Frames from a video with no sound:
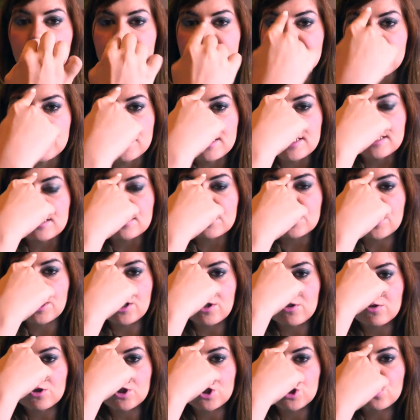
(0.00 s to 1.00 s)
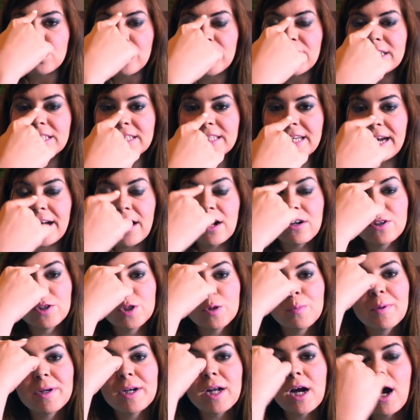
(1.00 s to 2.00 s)
my T-zone, straight down, a
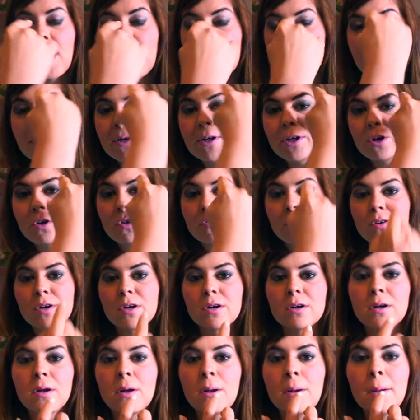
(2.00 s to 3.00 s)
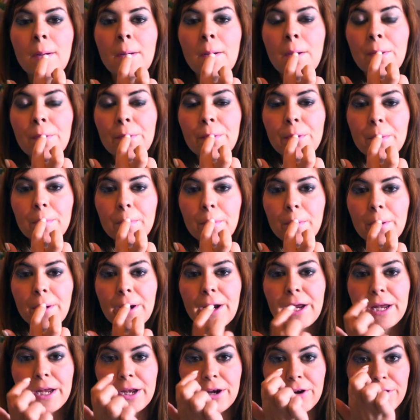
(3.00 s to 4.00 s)
little bit up and over, a little bit
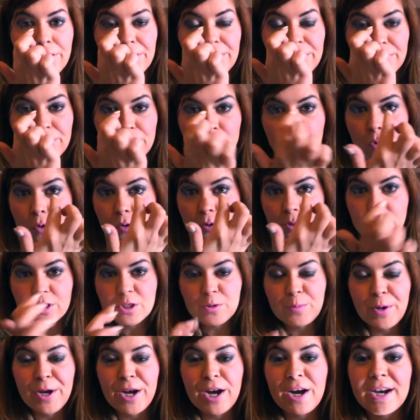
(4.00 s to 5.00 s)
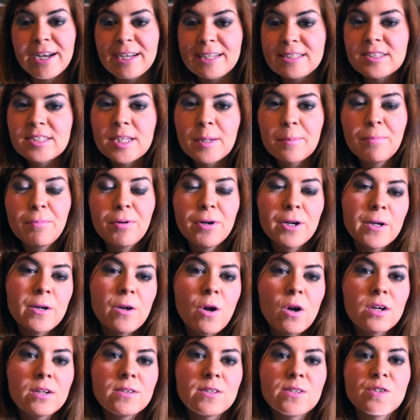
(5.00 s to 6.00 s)
right here and in the corners of my eyes. They put it
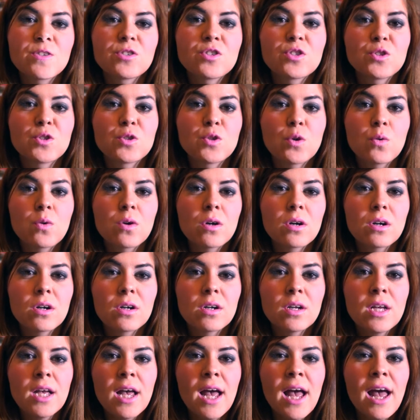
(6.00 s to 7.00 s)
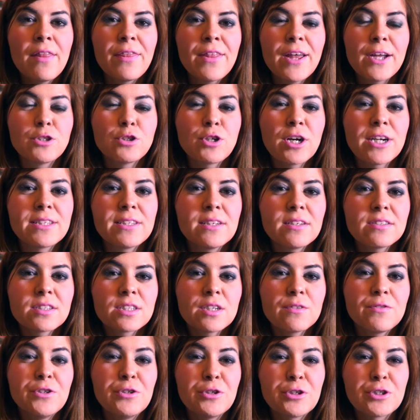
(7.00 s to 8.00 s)
on in the store. They tried this
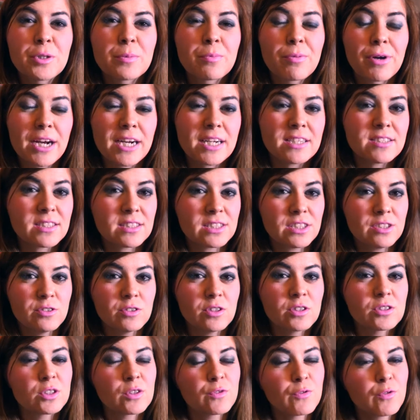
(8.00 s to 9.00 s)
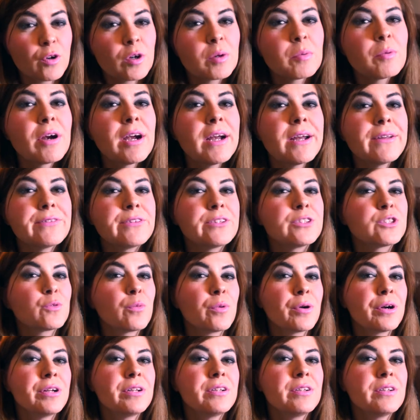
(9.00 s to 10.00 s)
in a few other brands, including the Sephora brand.
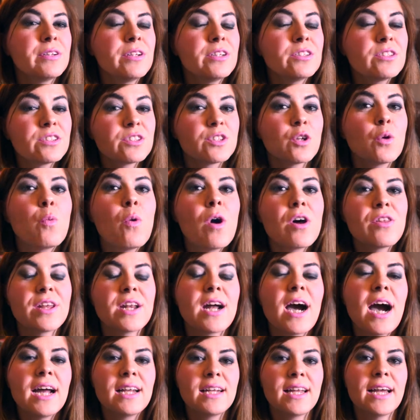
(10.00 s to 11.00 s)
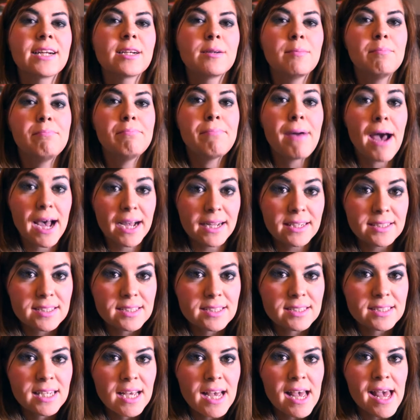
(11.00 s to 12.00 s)
This is the one that I like
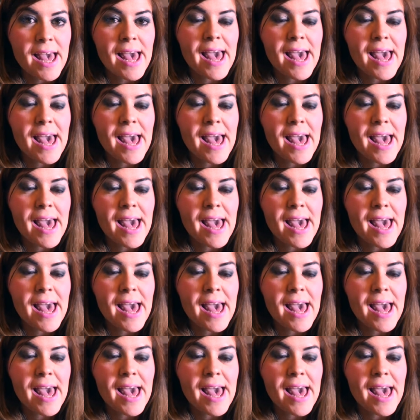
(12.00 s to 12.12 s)
best,